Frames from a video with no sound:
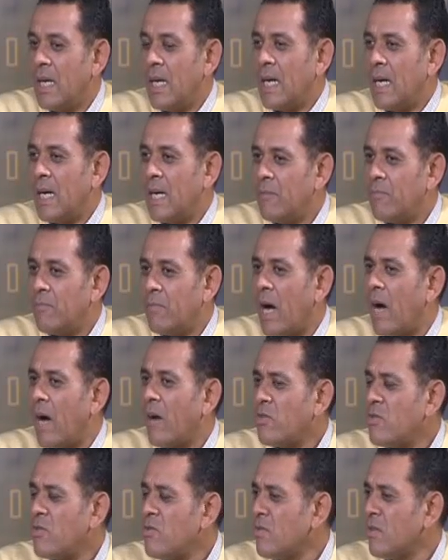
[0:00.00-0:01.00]
How
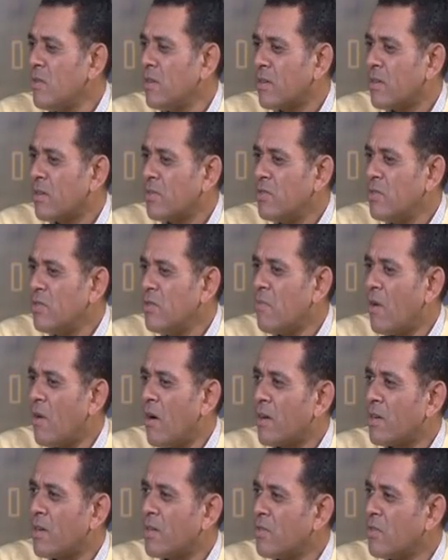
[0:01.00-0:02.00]
do you continue
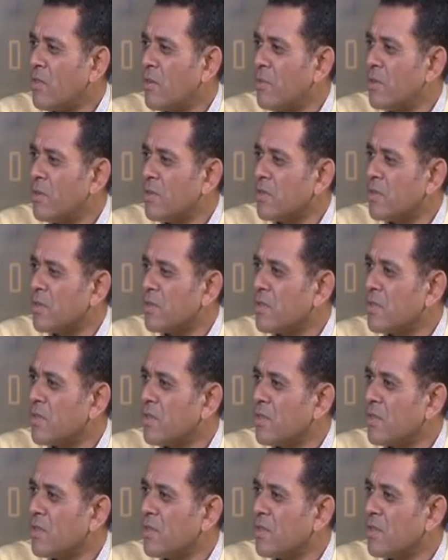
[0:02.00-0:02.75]
marketing your business?